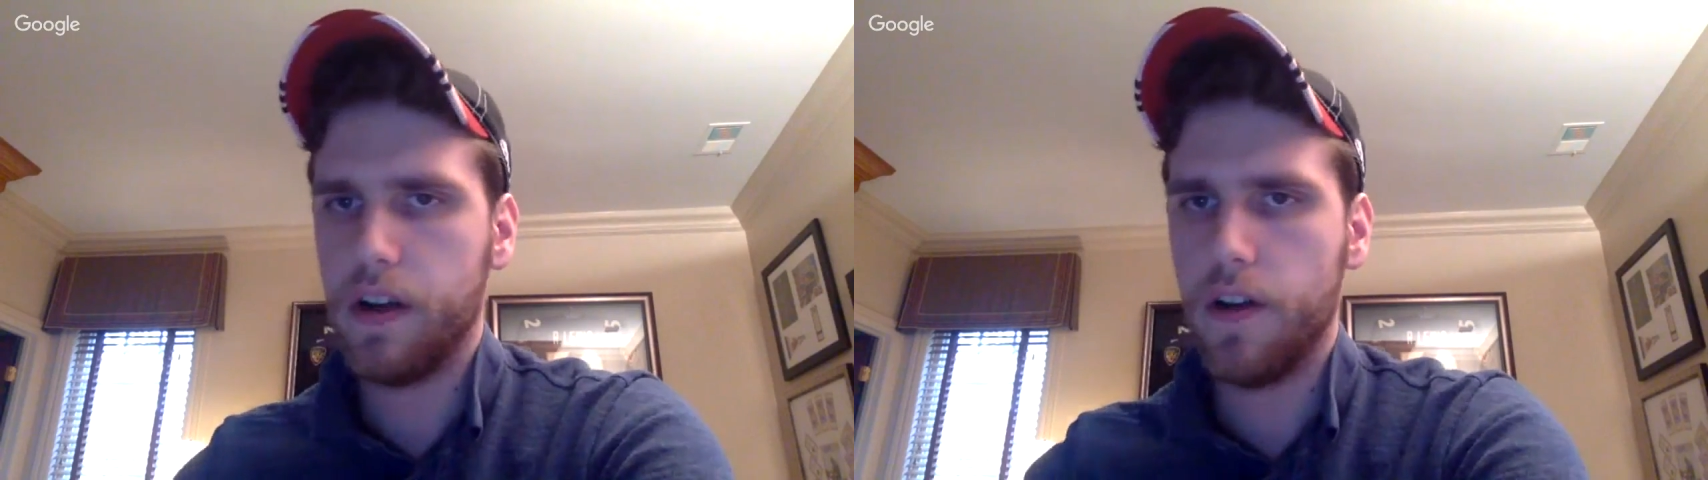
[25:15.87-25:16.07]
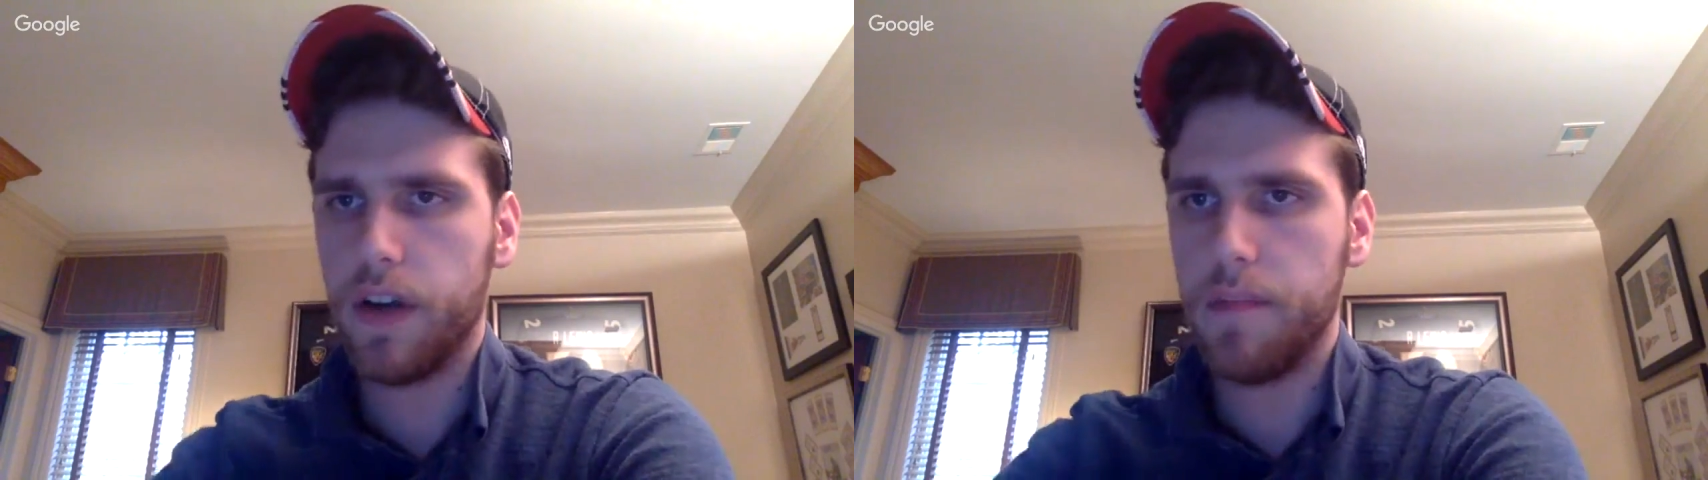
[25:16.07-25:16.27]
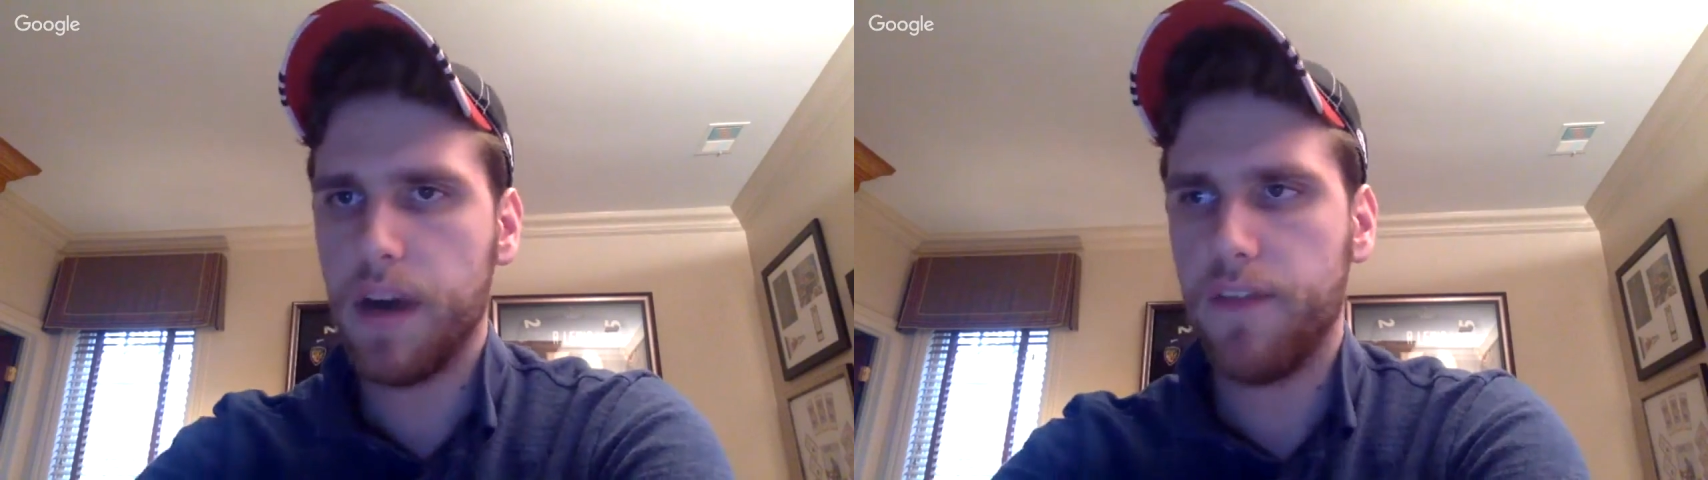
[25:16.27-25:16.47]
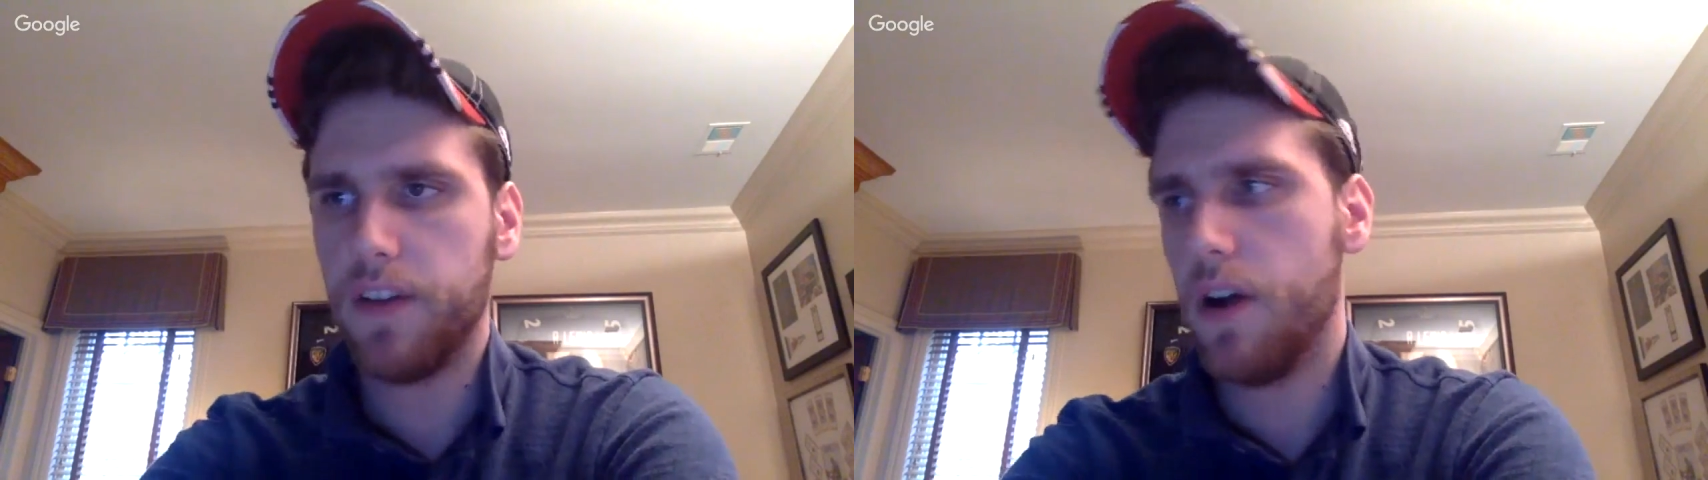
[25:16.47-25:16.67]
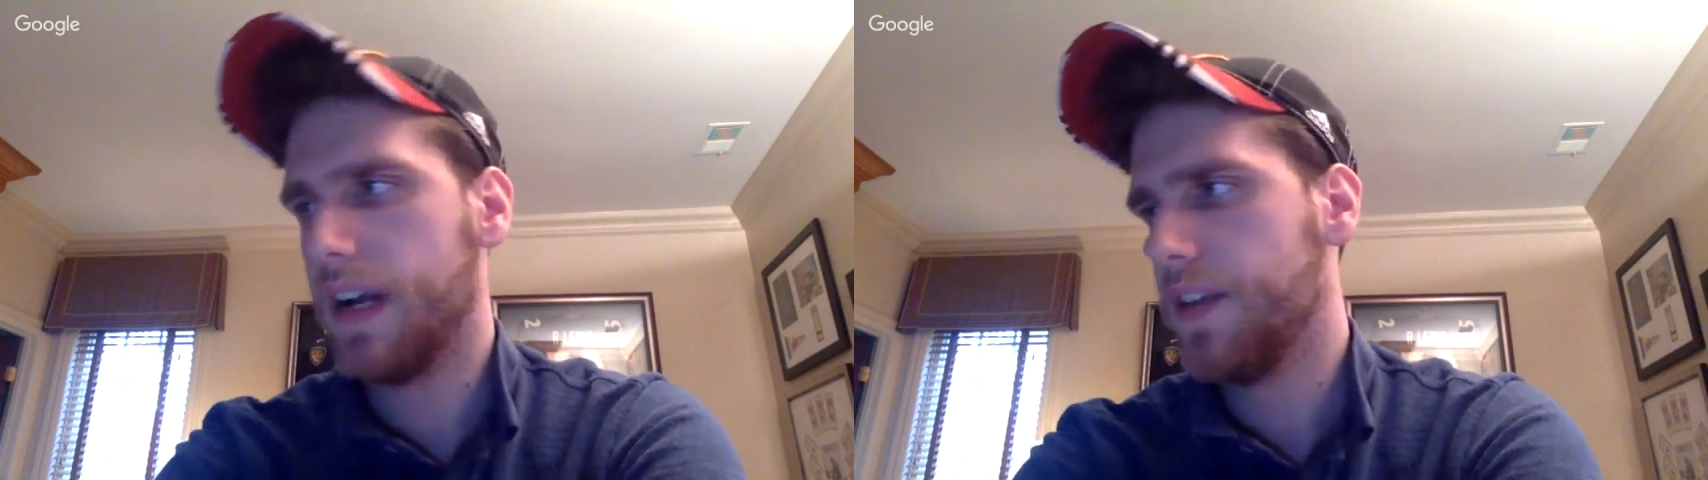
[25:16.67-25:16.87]
over in
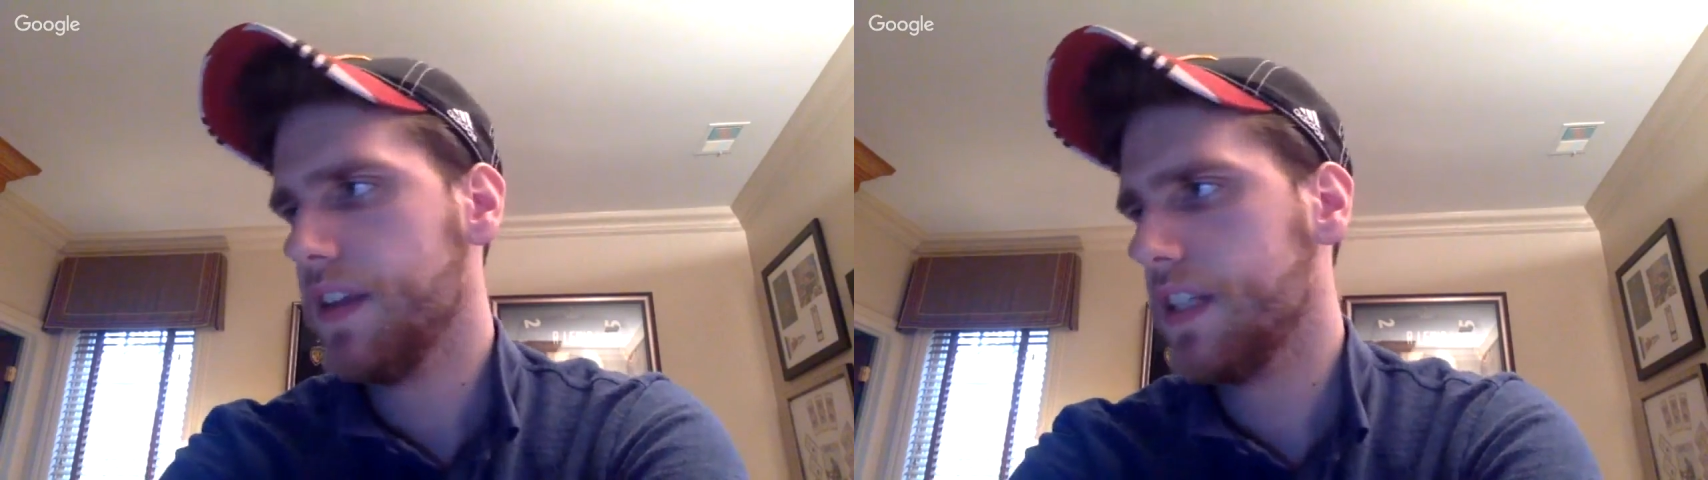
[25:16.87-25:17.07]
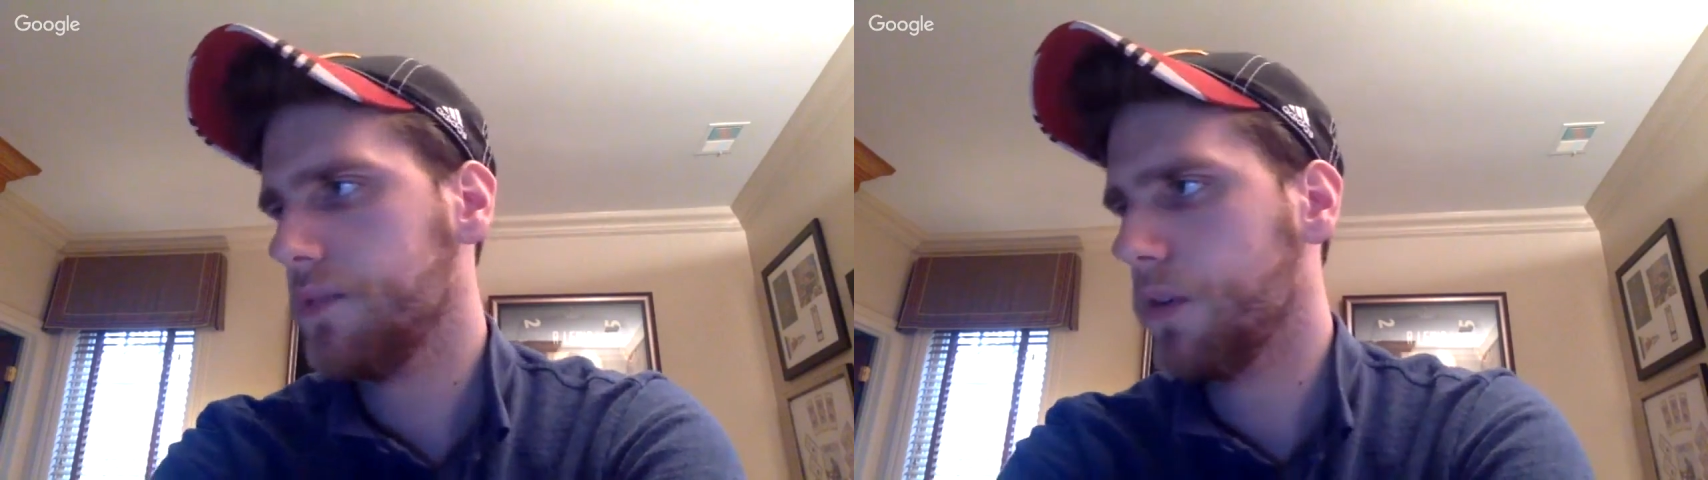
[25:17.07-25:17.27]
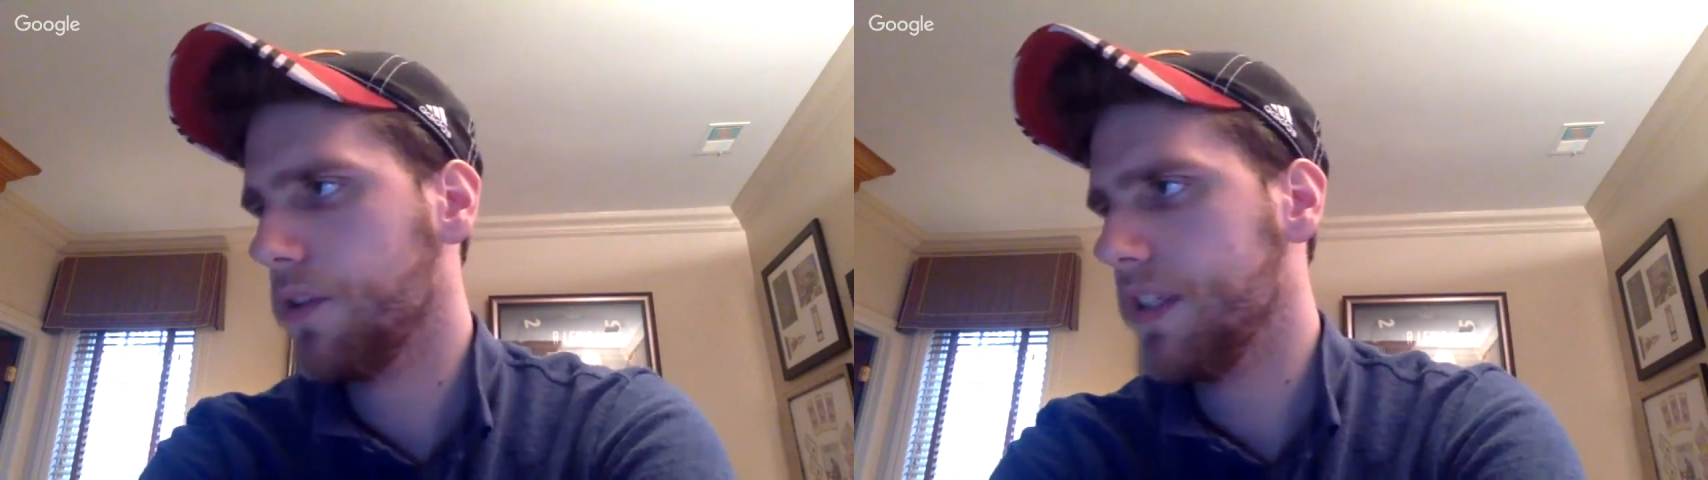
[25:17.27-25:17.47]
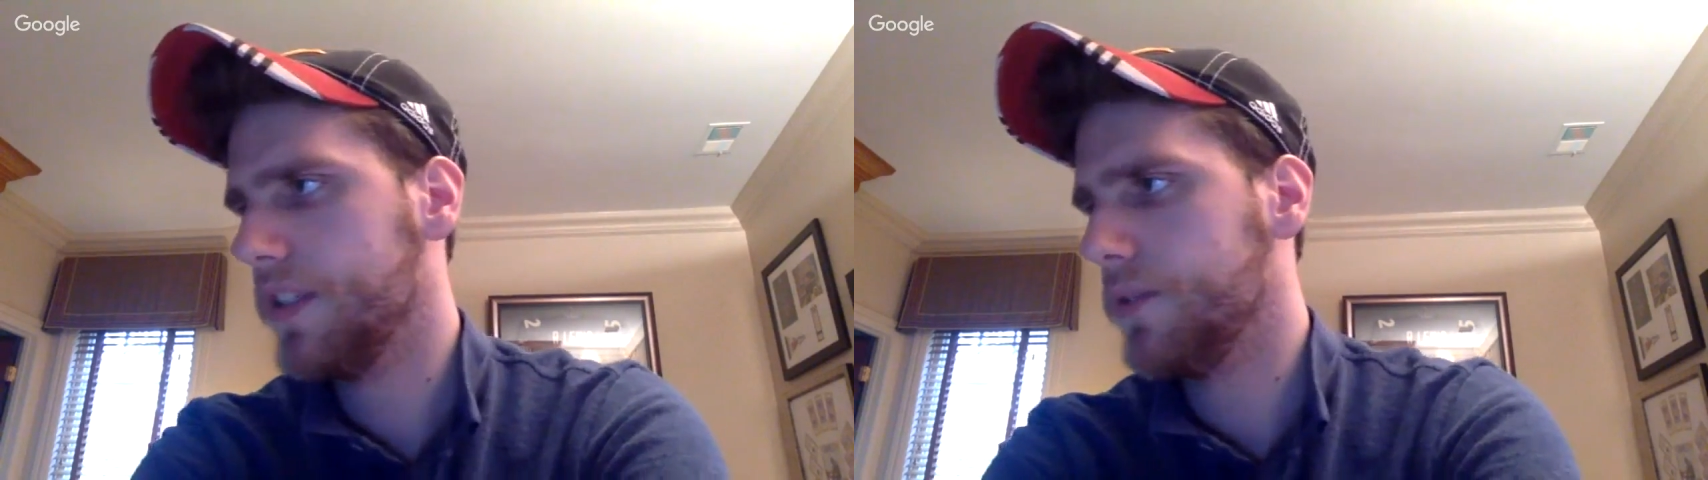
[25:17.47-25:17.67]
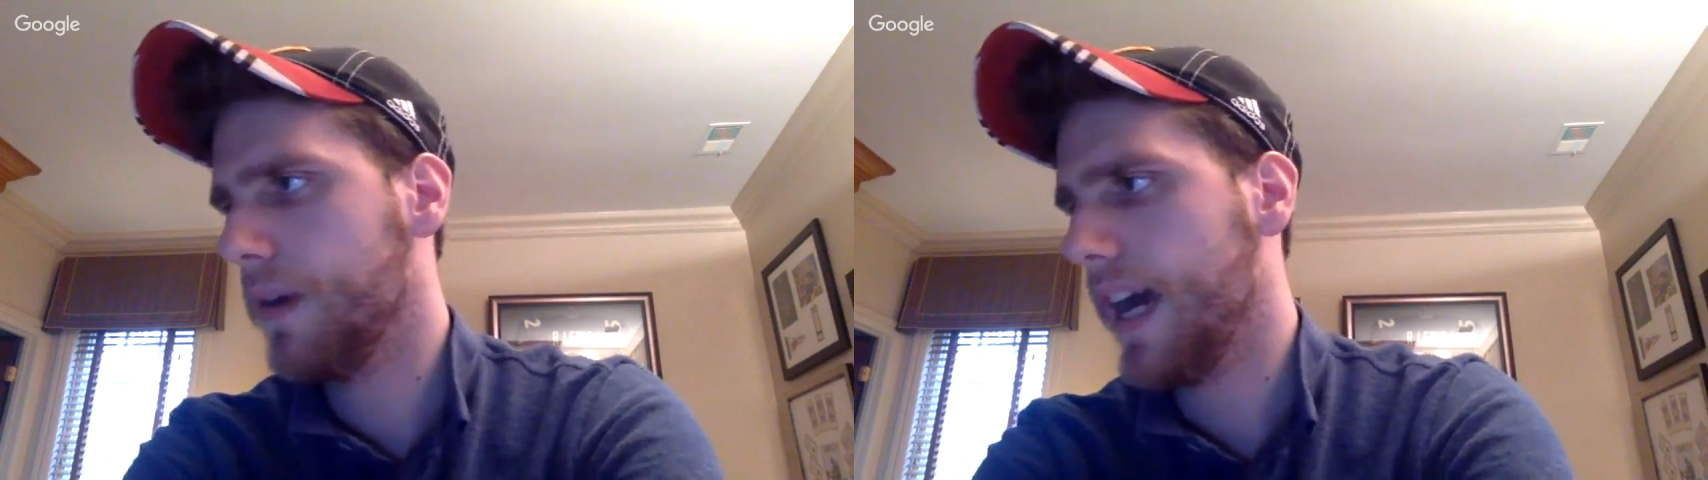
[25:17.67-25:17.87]
Buffalo. And I think that's one of the
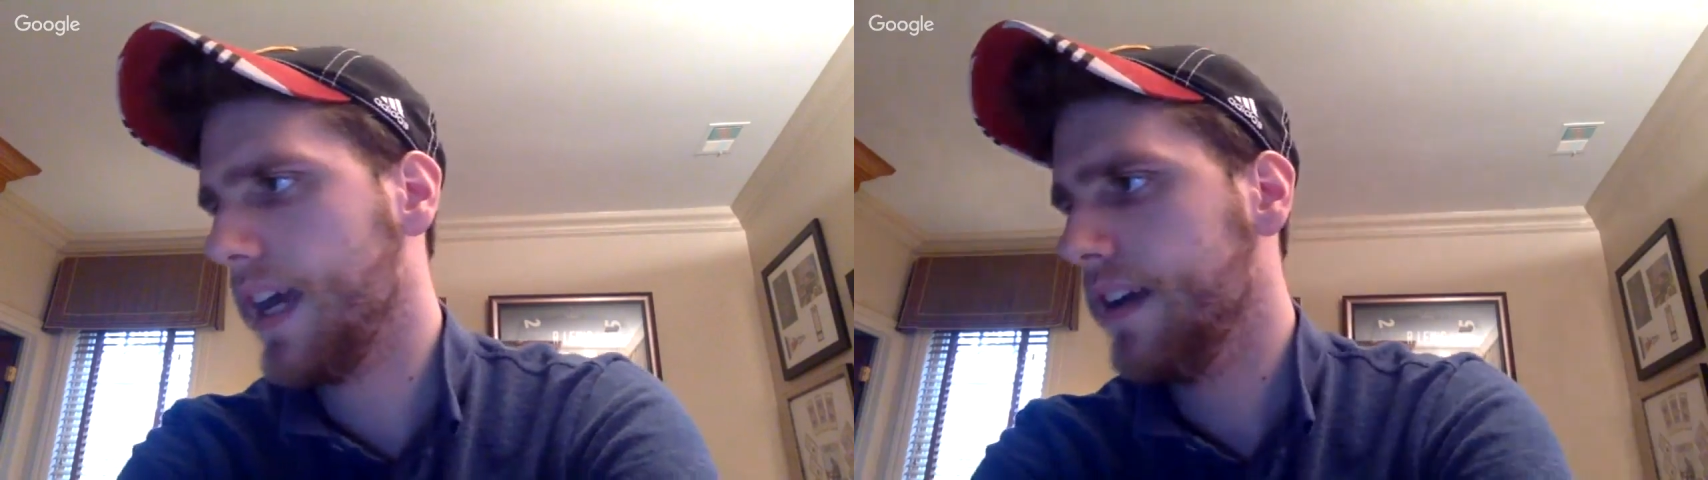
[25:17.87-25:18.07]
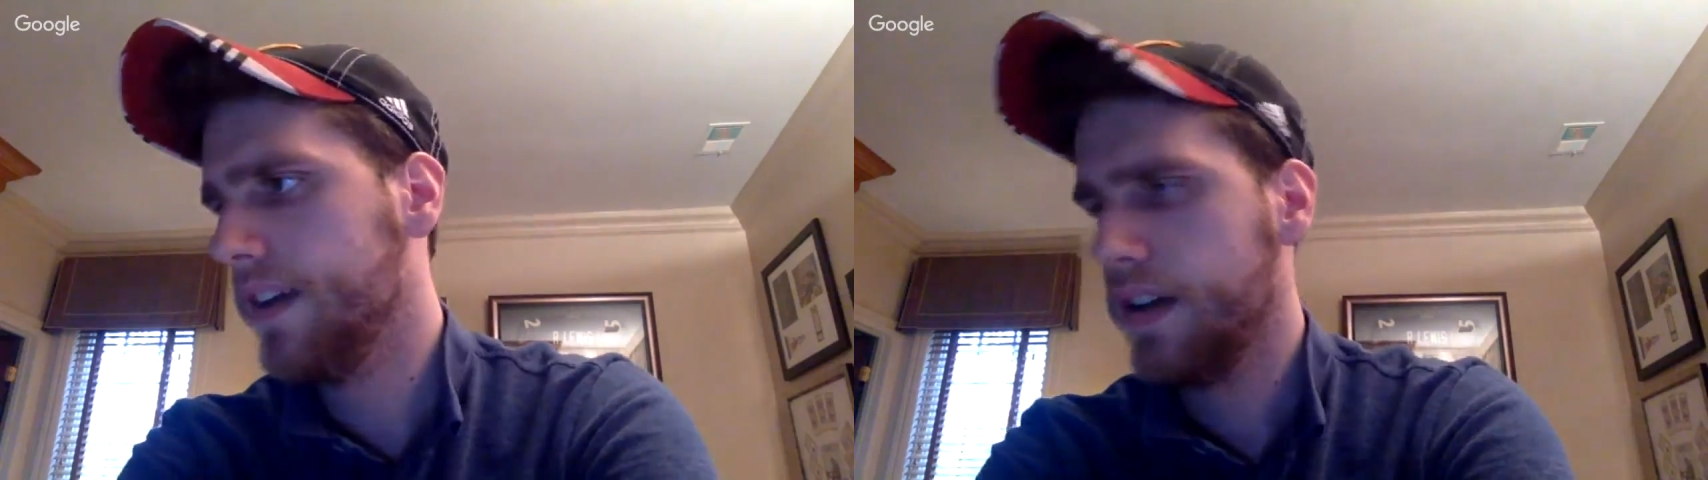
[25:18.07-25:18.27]
reasons why